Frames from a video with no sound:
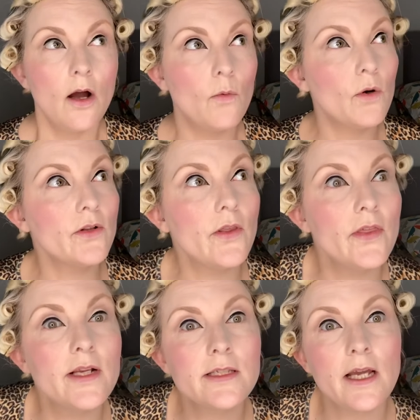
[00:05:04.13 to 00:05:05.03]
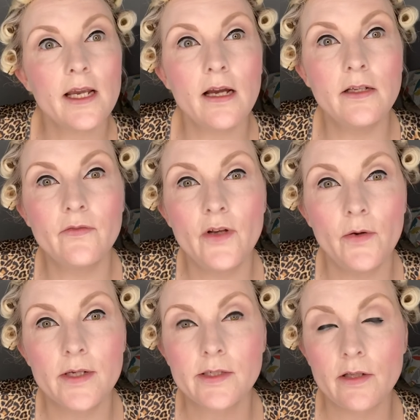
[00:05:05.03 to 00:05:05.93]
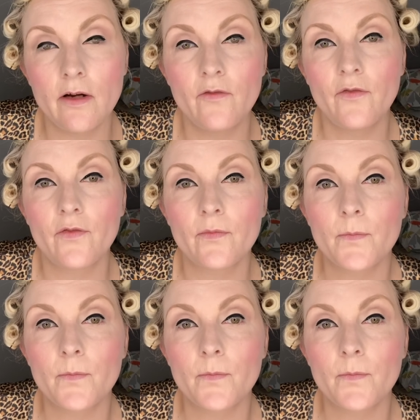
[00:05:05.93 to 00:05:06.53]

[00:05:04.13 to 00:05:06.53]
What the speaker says: one of the things that I kind of noticed a lot of